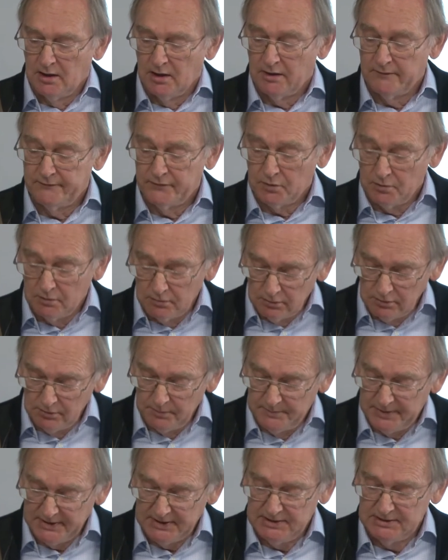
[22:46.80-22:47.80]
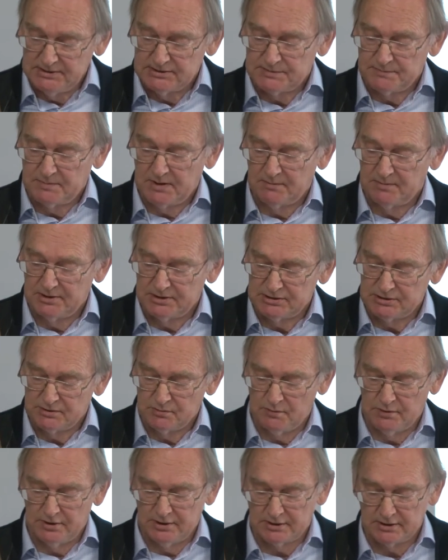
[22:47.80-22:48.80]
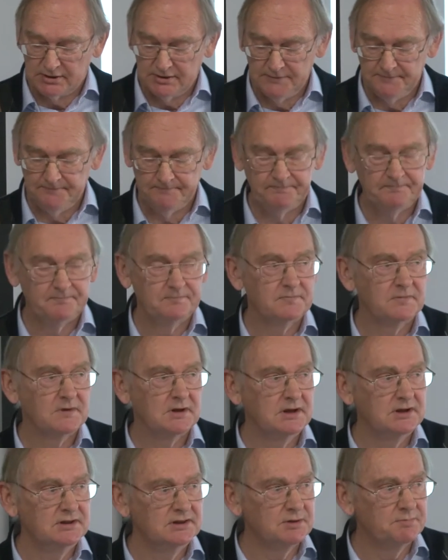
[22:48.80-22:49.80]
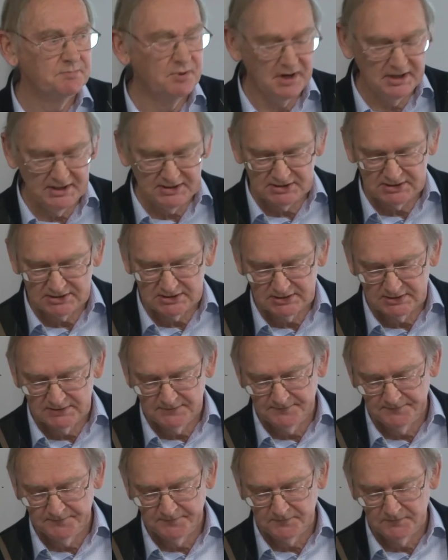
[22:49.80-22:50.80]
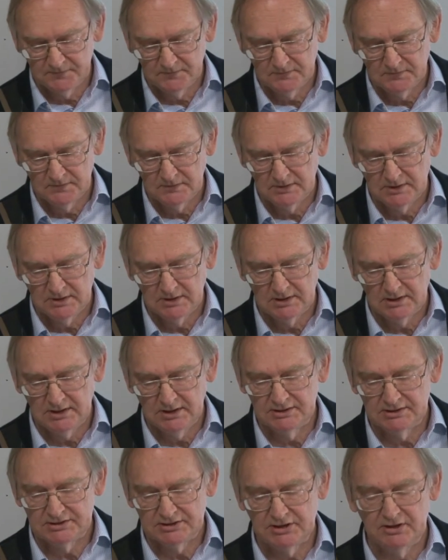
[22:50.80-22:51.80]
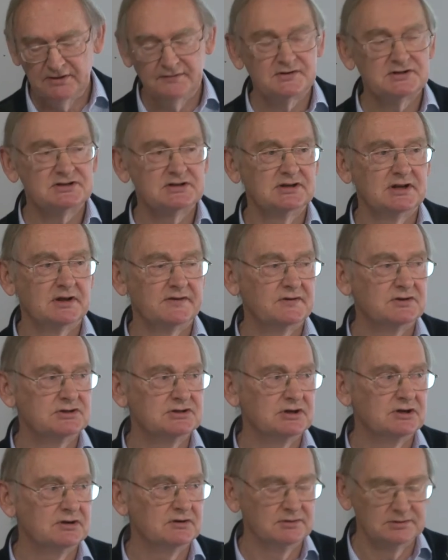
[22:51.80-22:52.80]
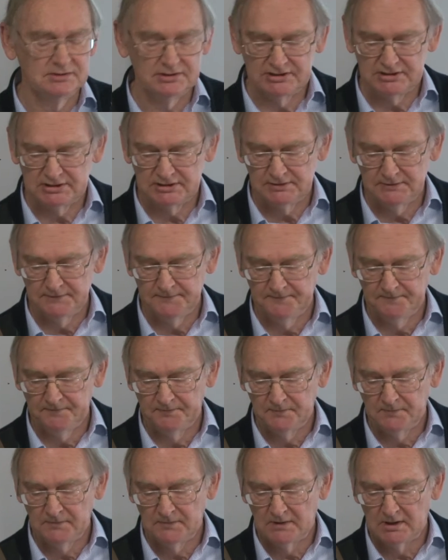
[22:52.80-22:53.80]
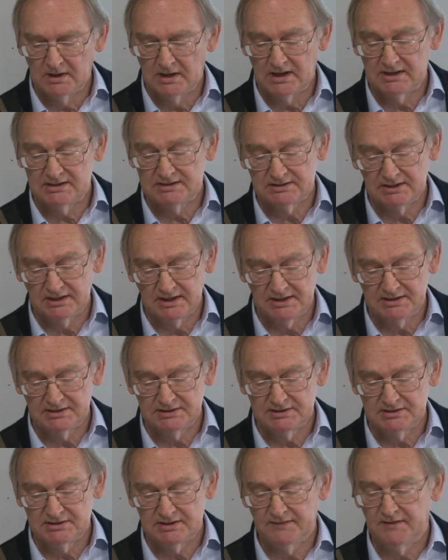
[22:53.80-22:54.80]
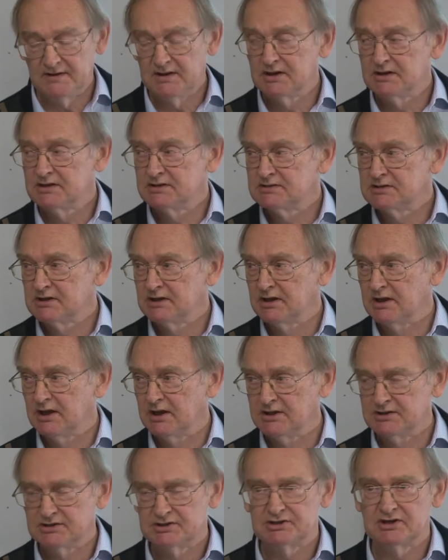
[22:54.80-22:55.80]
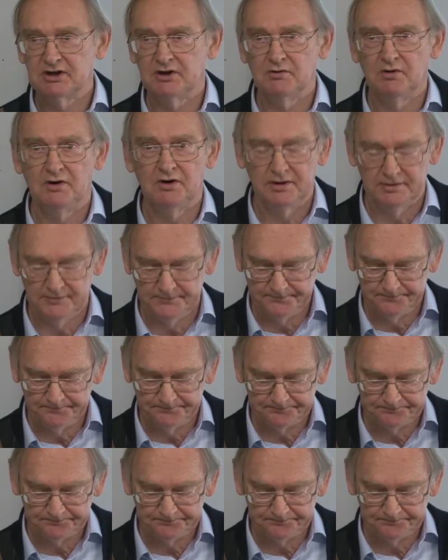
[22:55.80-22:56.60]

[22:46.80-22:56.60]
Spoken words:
of all Bean's published work in the press, in service and other journals, as letters to the editor, and so on.